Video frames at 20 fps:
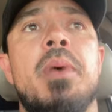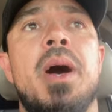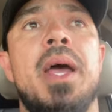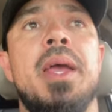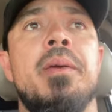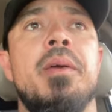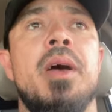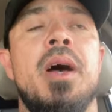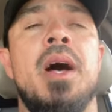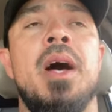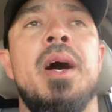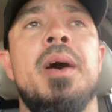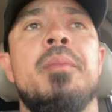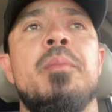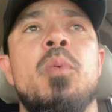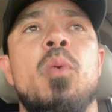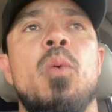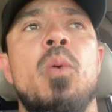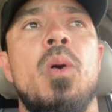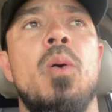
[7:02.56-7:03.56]
my
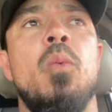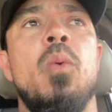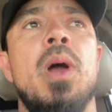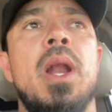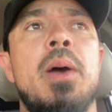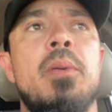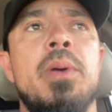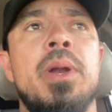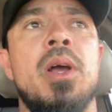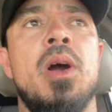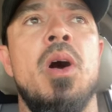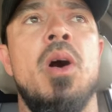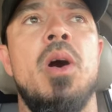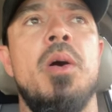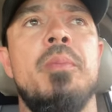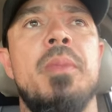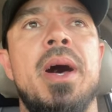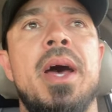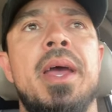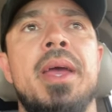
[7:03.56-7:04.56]
um, what I would
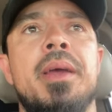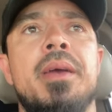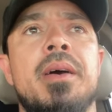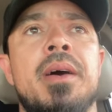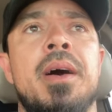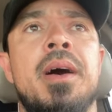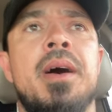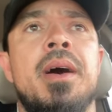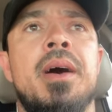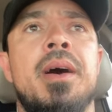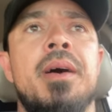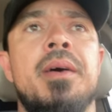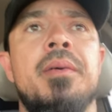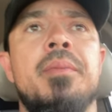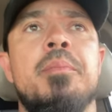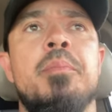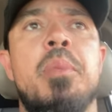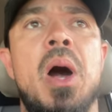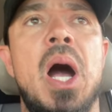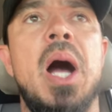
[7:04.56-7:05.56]
call my uh,
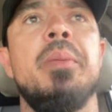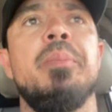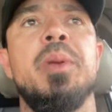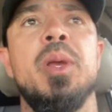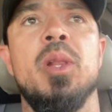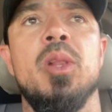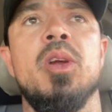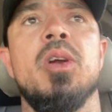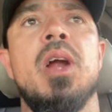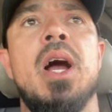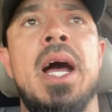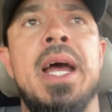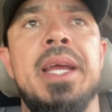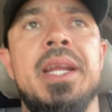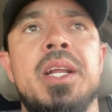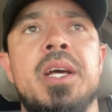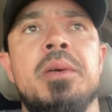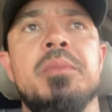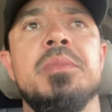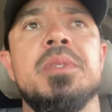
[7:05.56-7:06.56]
popular
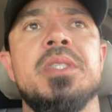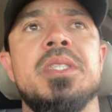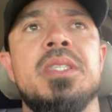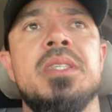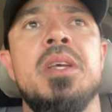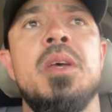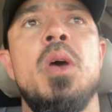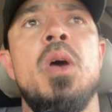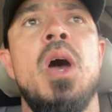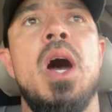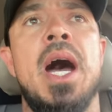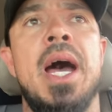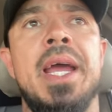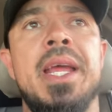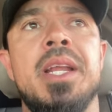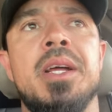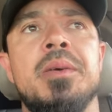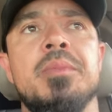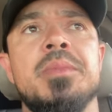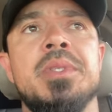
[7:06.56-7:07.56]
items,
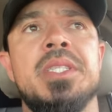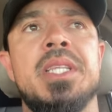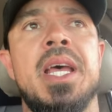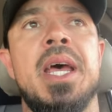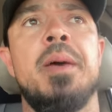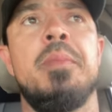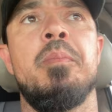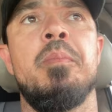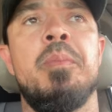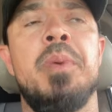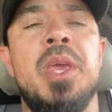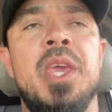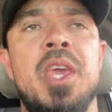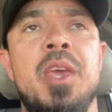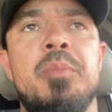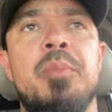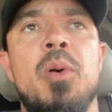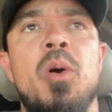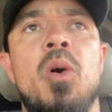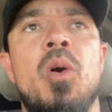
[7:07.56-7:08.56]
items that
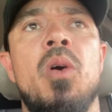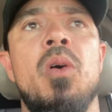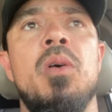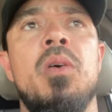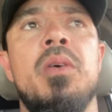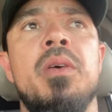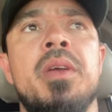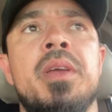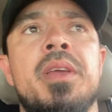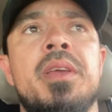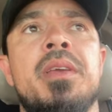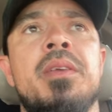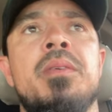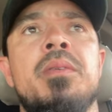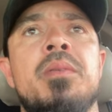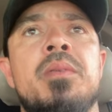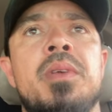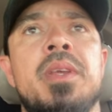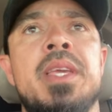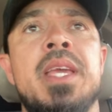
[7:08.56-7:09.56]
people
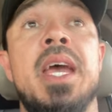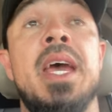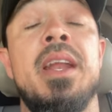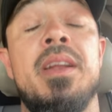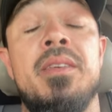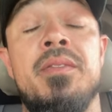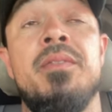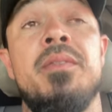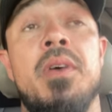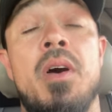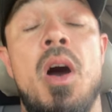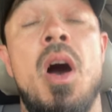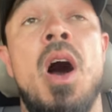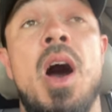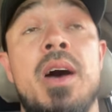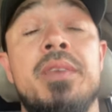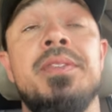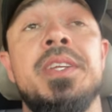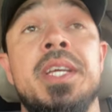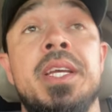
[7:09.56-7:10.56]
get
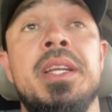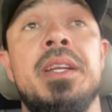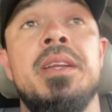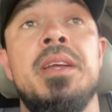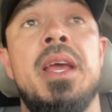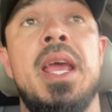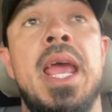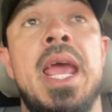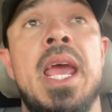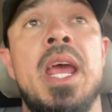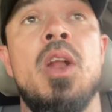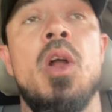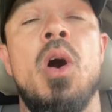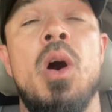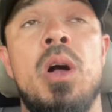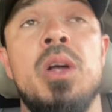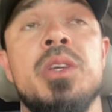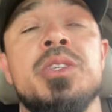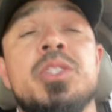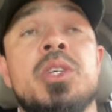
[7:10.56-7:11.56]
often and
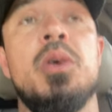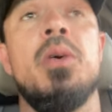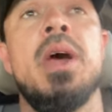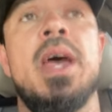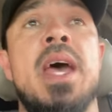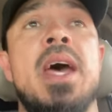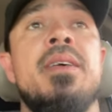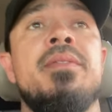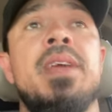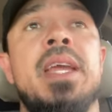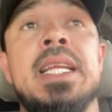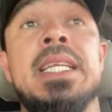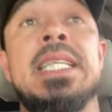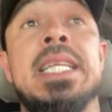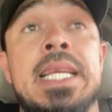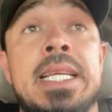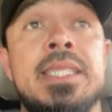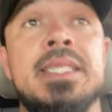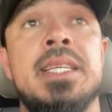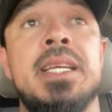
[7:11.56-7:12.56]
also have a
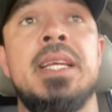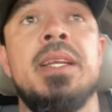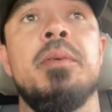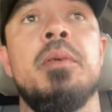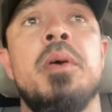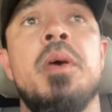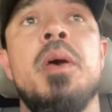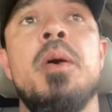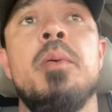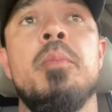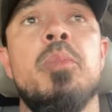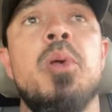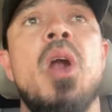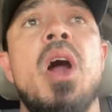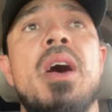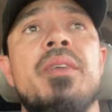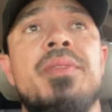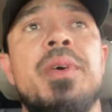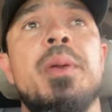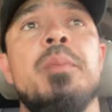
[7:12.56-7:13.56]
decent
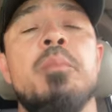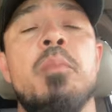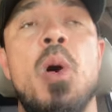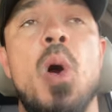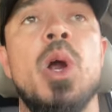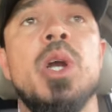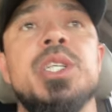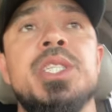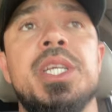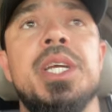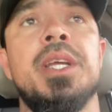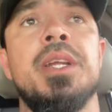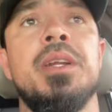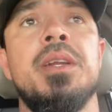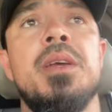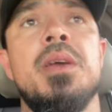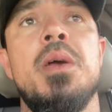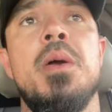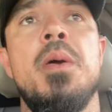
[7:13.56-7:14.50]
profit margin,